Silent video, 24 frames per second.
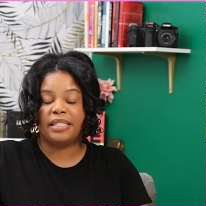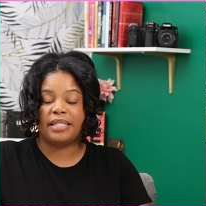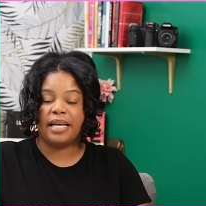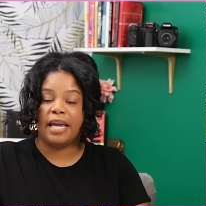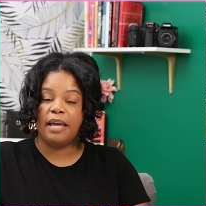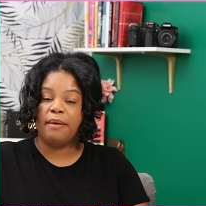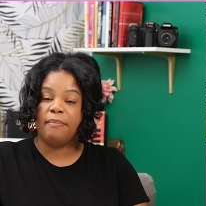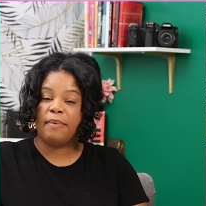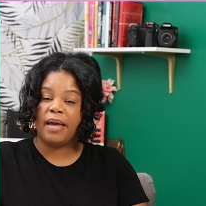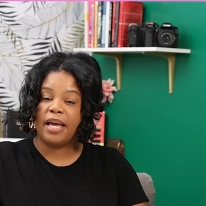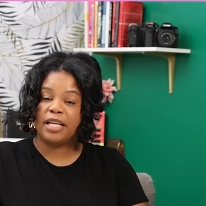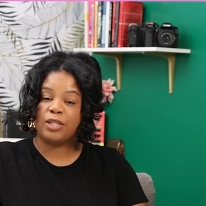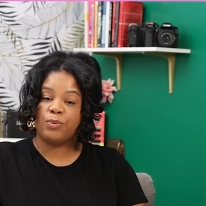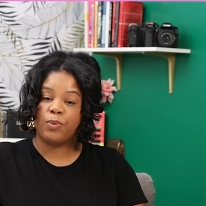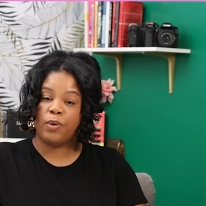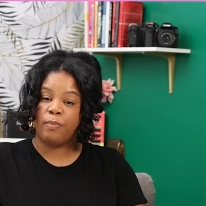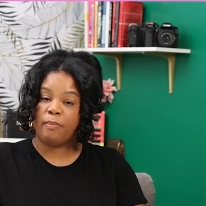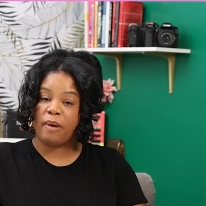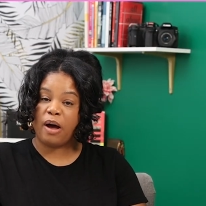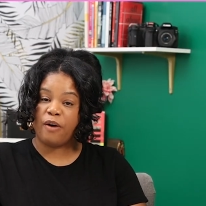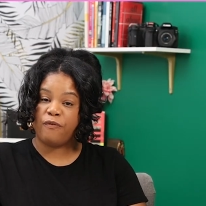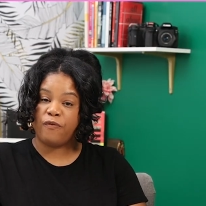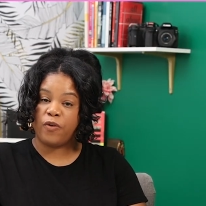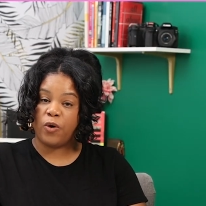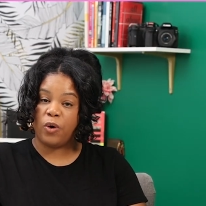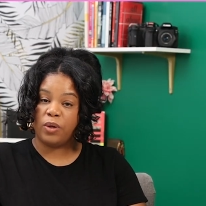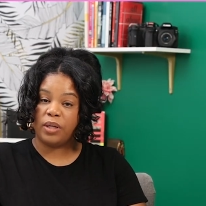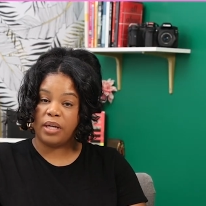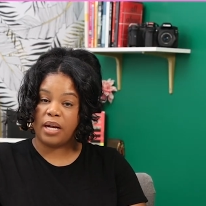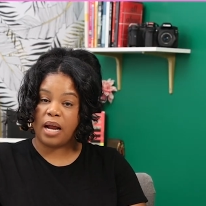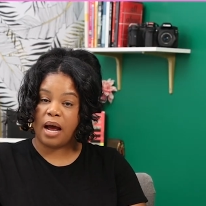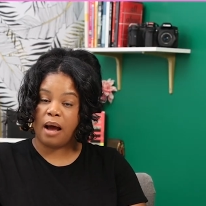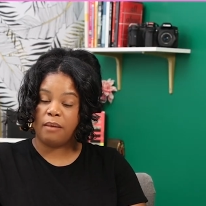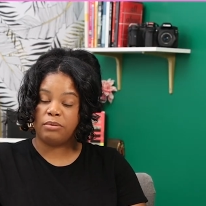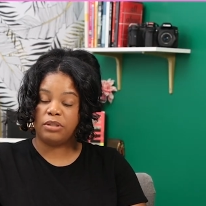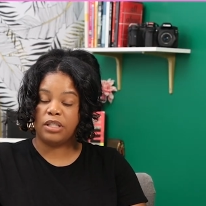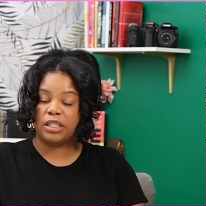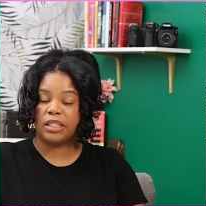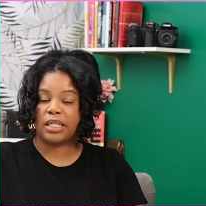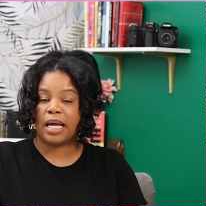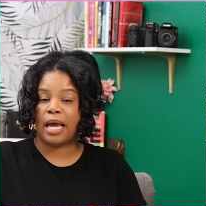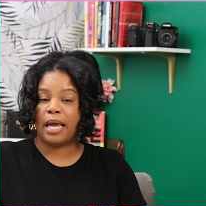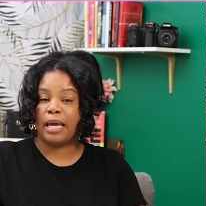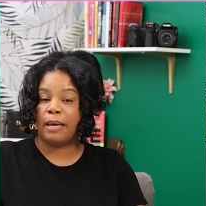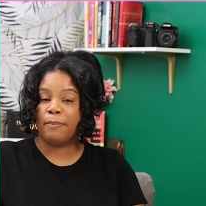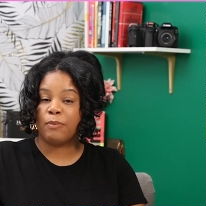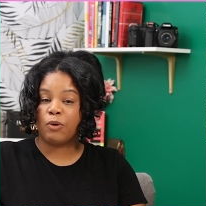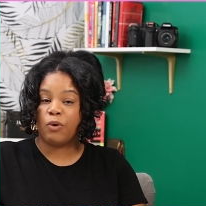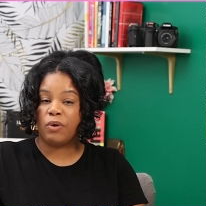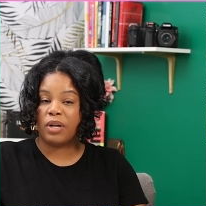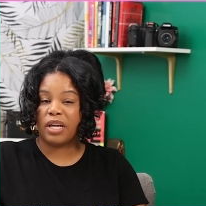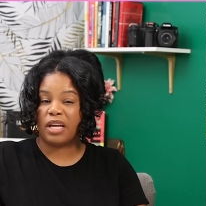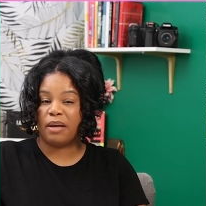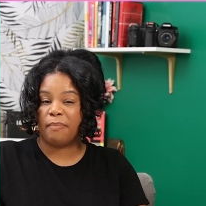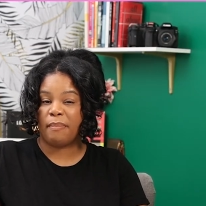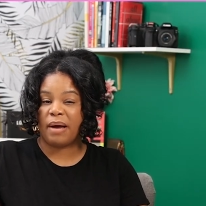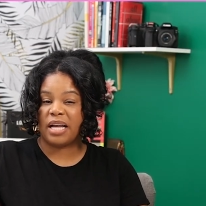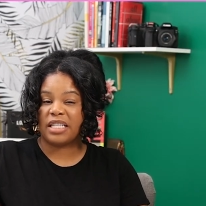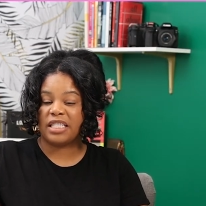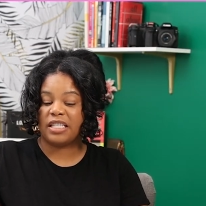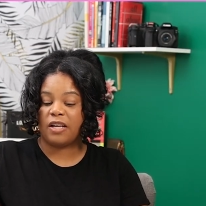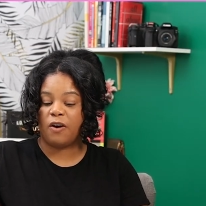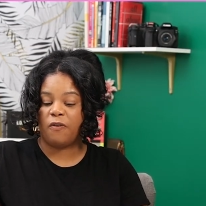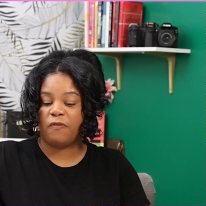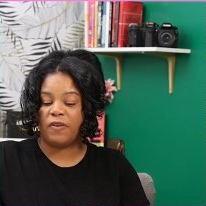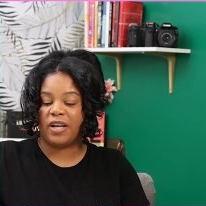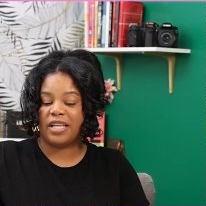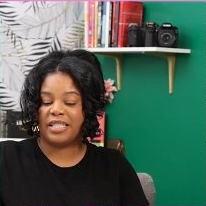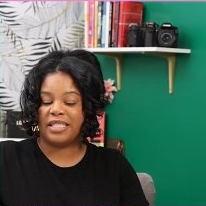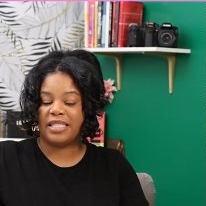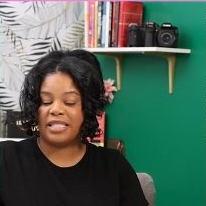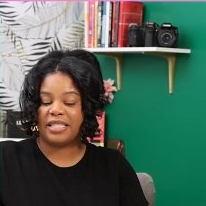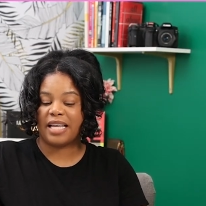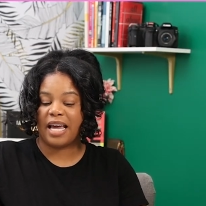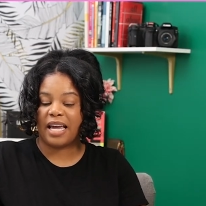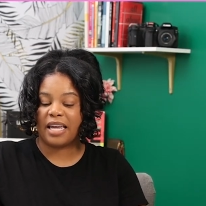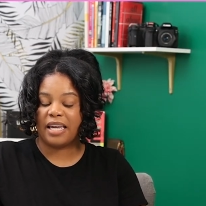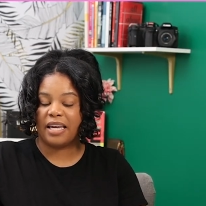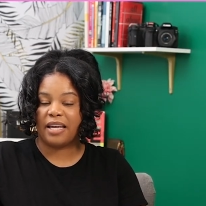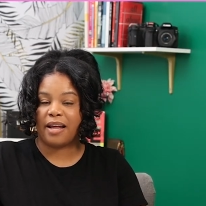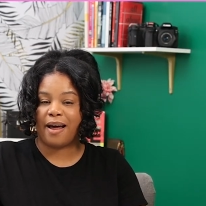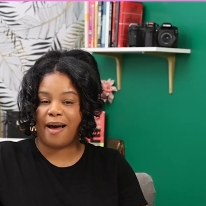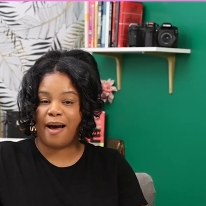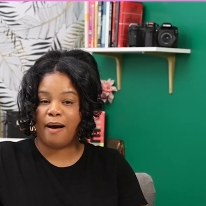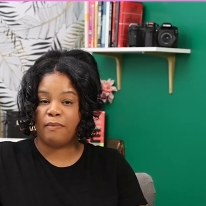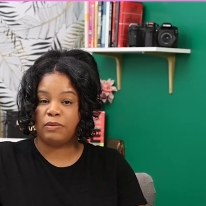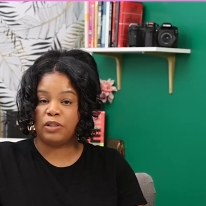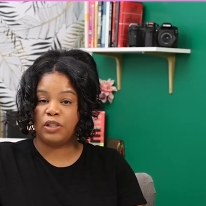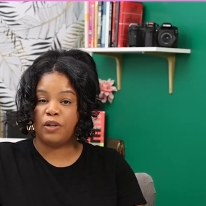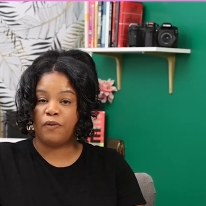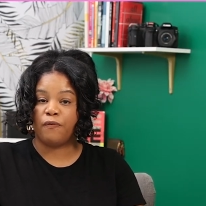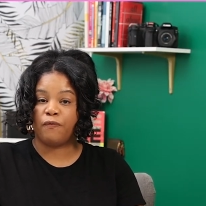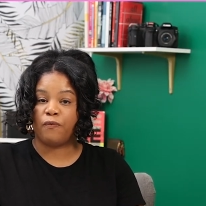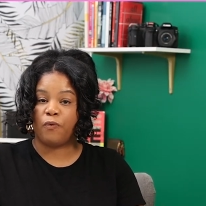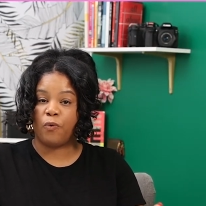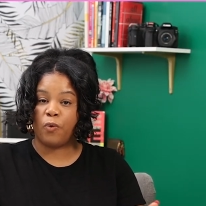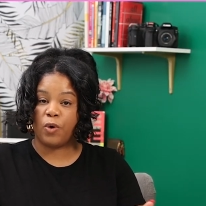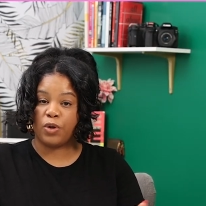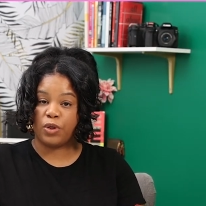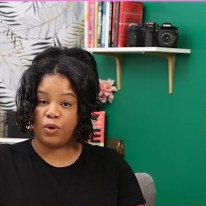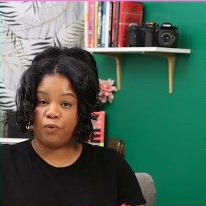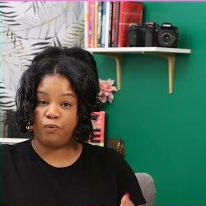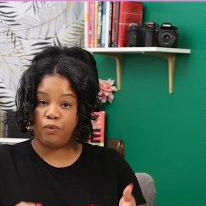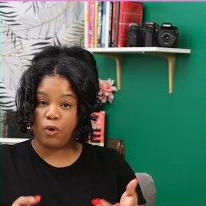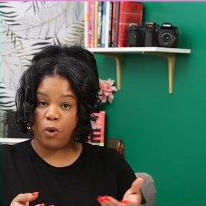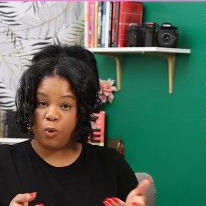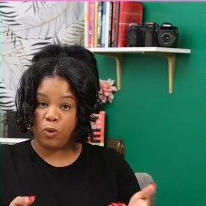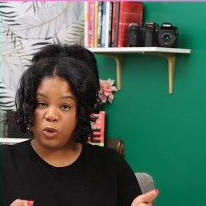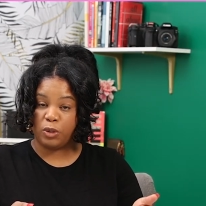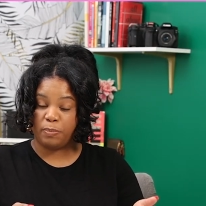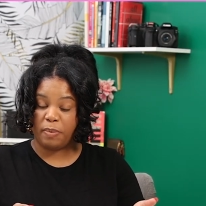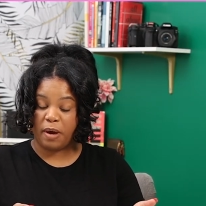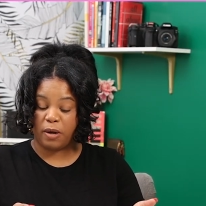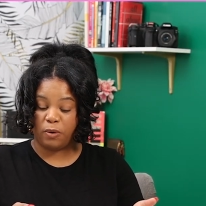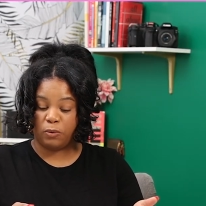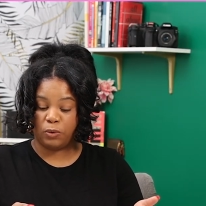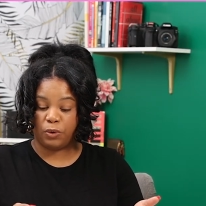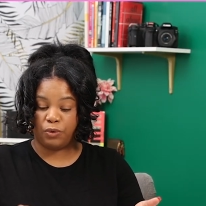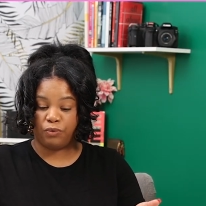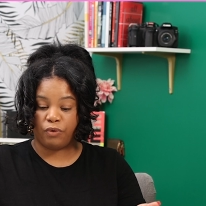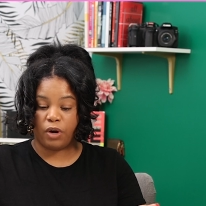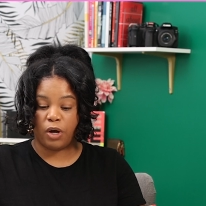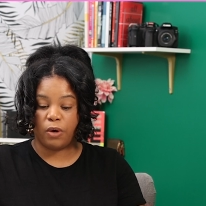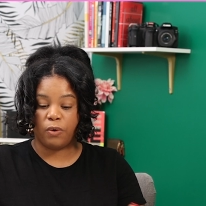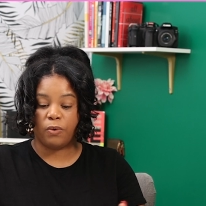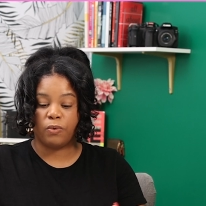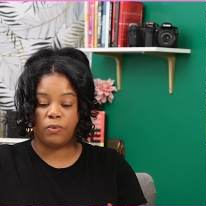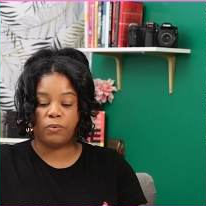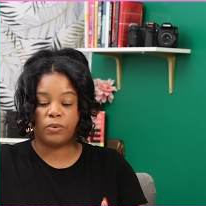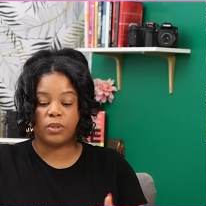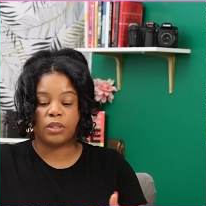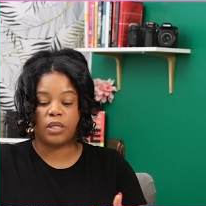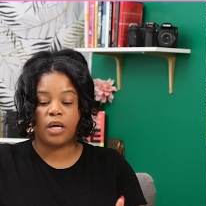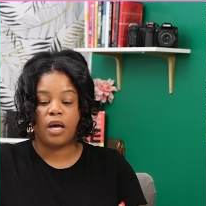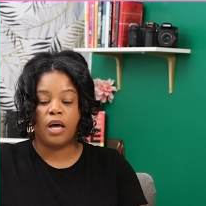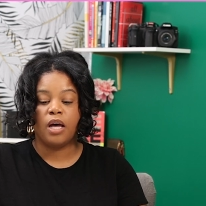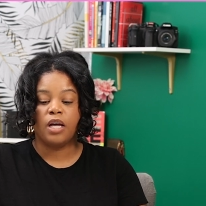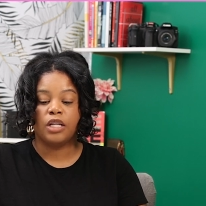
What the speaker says: same as with my falling options, I am going to give myself a second option for the rose petal throws.